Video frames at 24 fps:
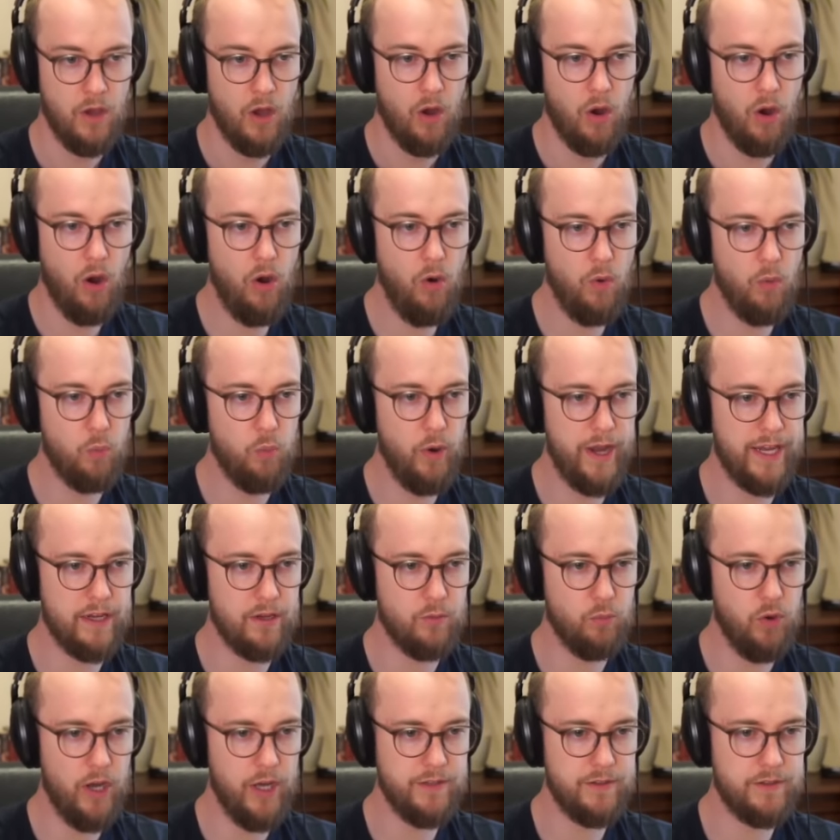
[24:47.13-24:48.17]
Oh, wait,
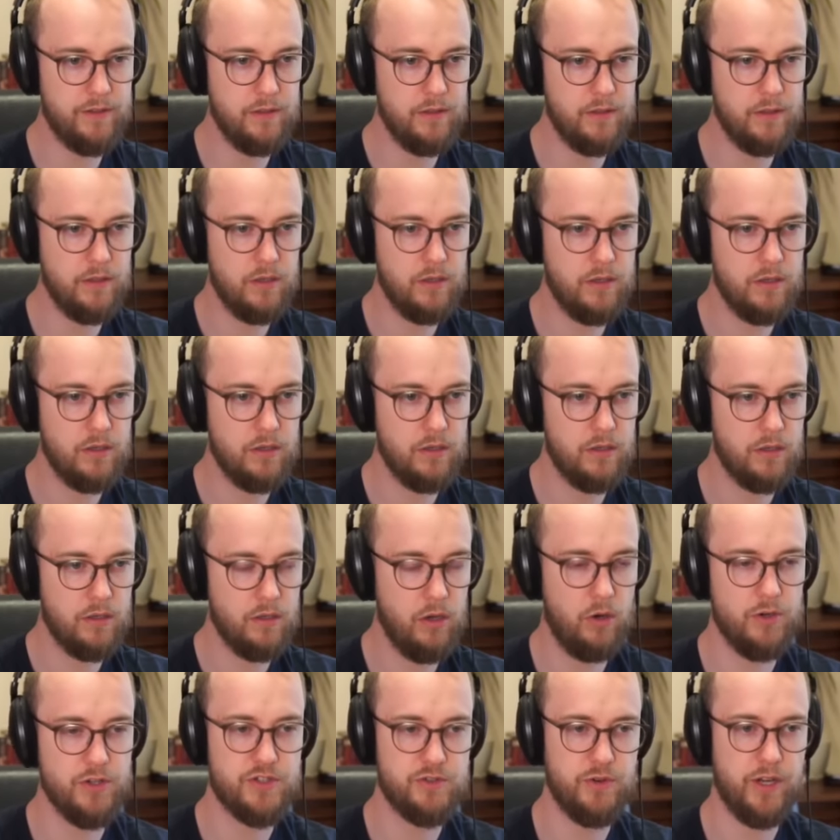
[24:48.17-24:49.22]
what?
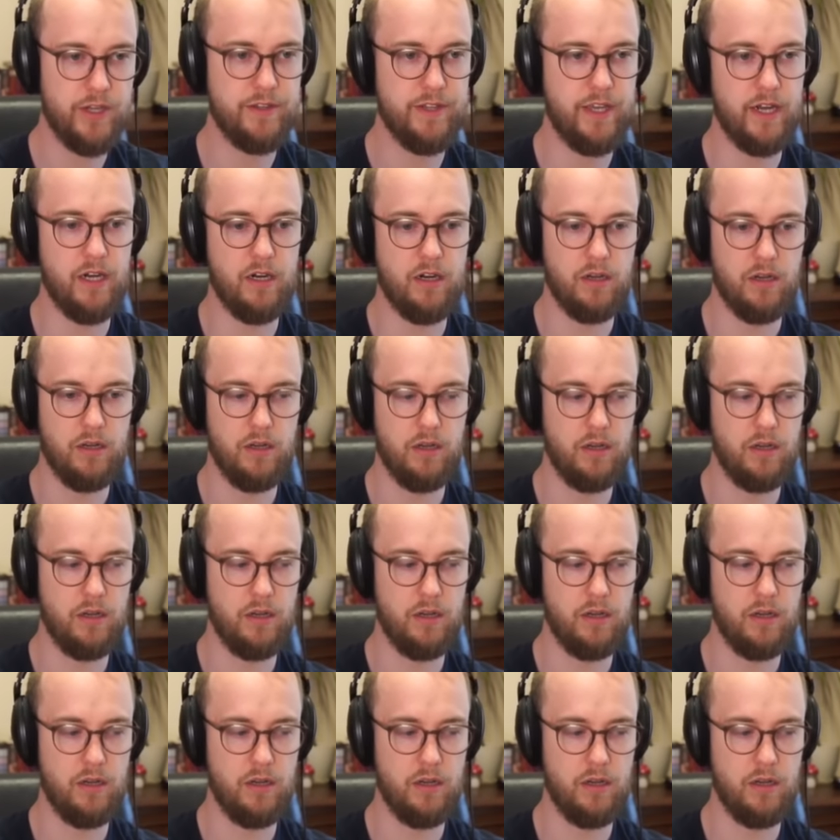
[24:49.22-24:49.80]
Oh, it's right there.